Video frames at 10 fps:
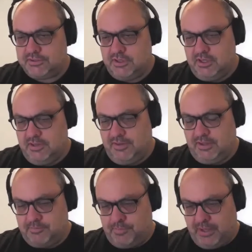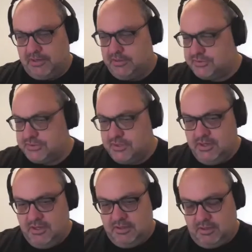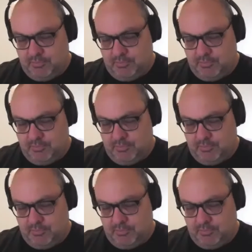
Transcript: And that balance, the